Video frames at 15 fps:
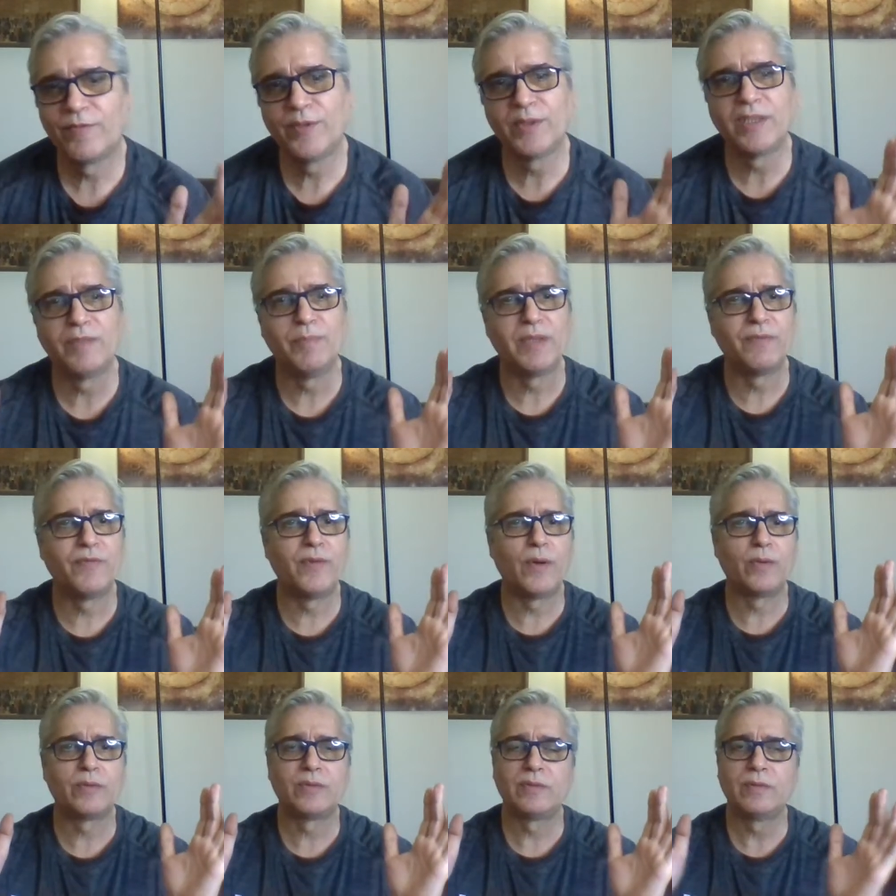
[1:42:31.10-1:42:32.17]
Forgive me,
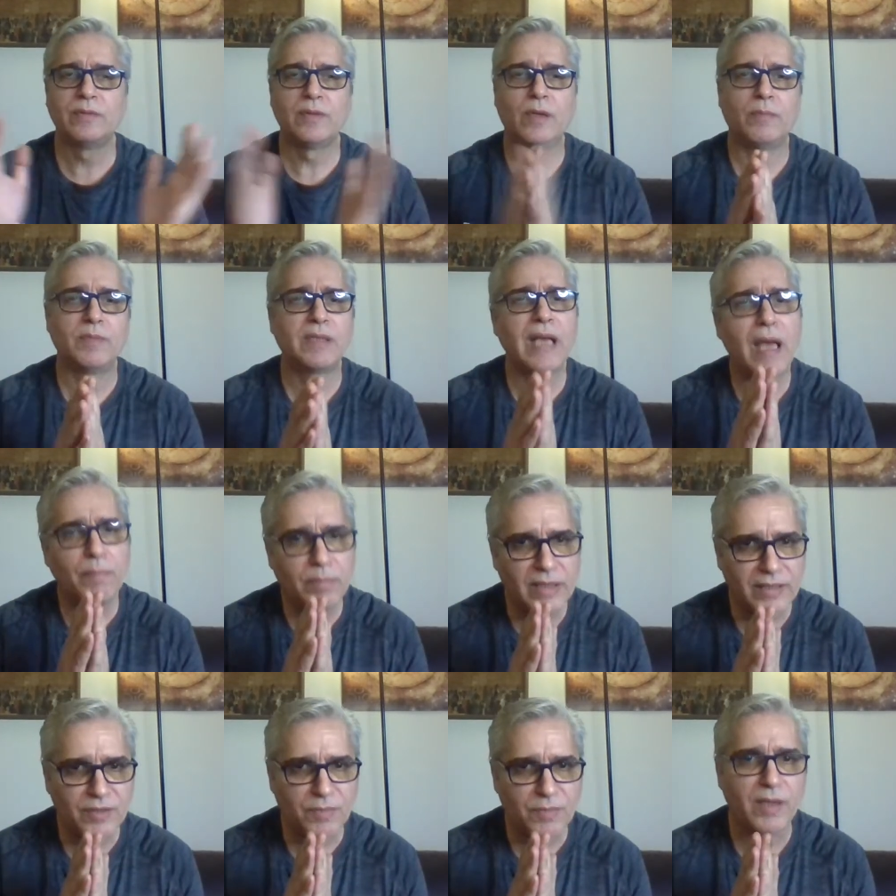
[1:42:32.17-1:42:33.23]
folks. God
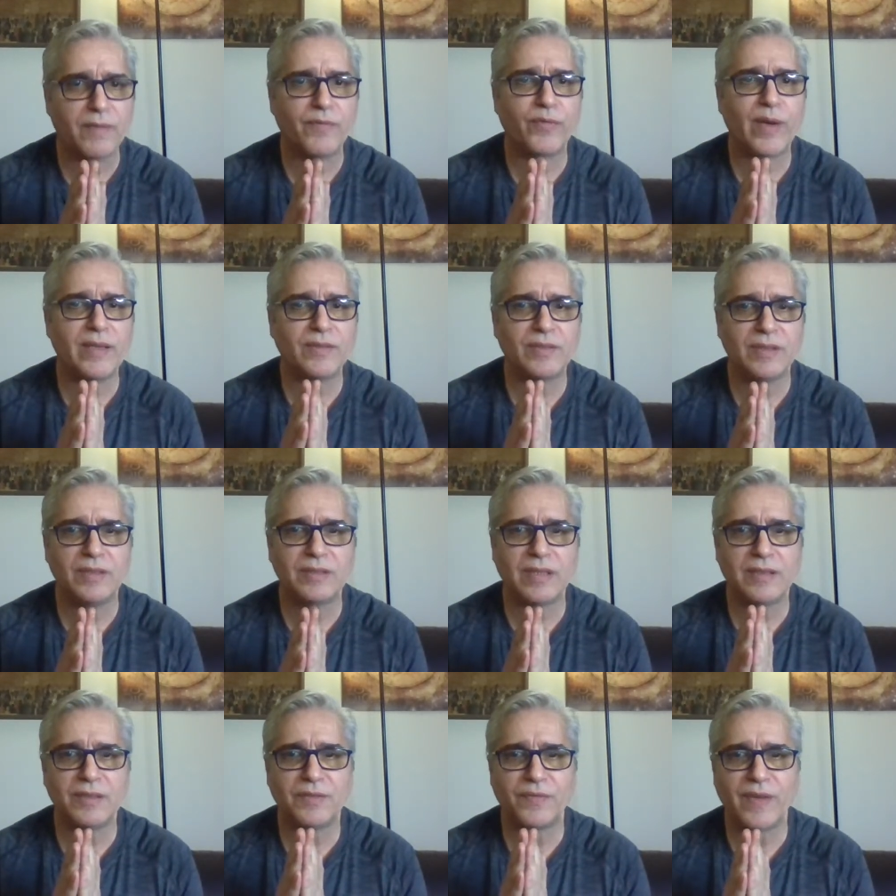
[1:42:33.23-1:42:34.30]
bless Mike Franzese
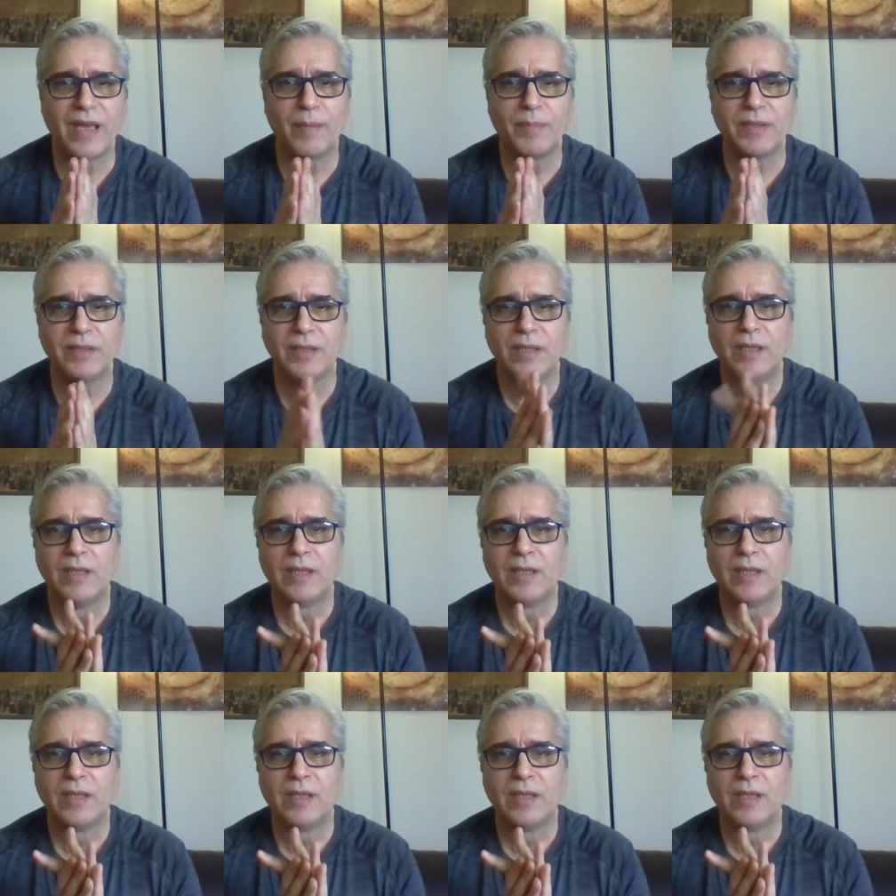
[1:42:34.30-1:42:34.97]
and his family.